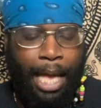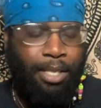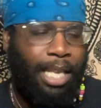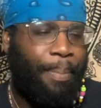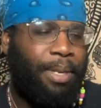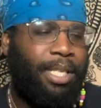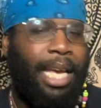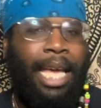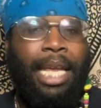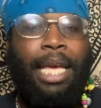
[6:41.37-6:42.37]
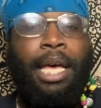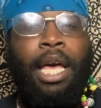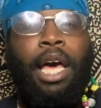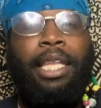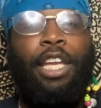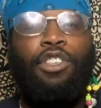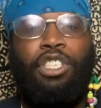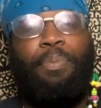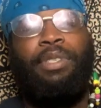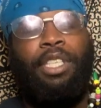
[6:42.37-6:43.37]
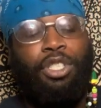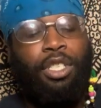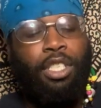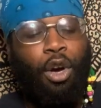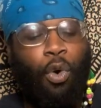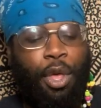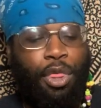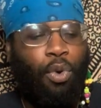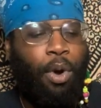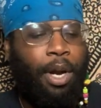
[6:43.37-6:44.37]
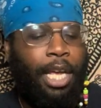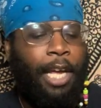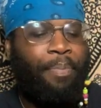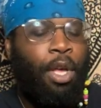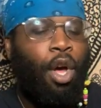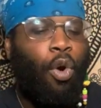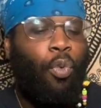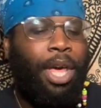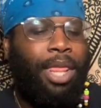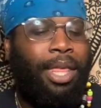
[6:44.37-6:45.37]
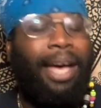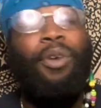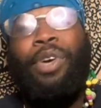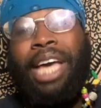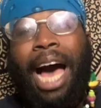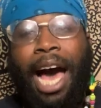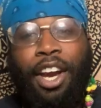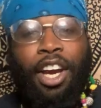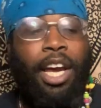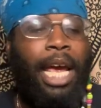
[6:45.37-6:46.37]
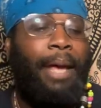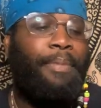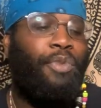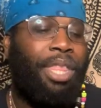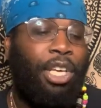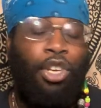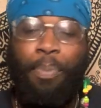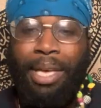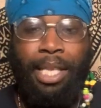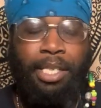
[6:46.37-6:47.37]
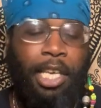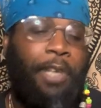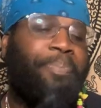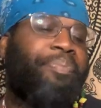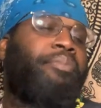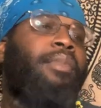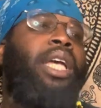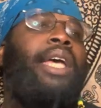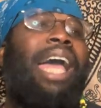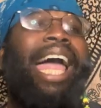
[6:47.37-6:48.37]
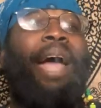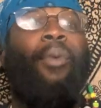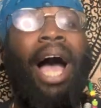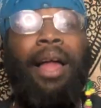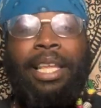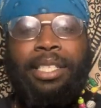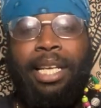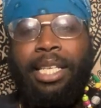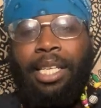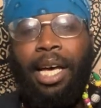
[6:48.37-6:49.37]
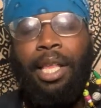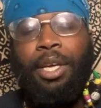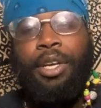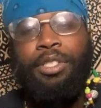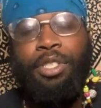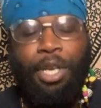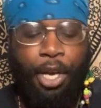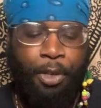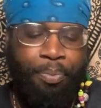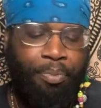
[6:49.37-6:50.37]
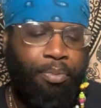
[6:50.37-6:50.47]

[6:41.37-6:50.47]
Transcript: And step into any leadership positions or authority with honor and with humility while listening to others, you know?